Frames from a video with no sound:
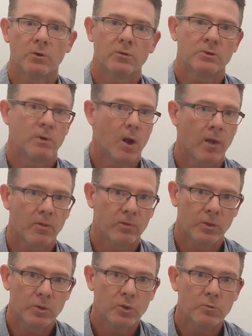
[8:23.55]
dose, not
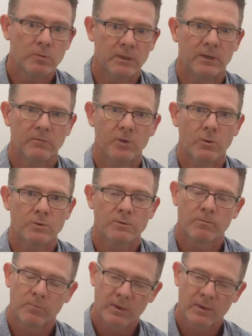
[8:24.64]
cumulative dose.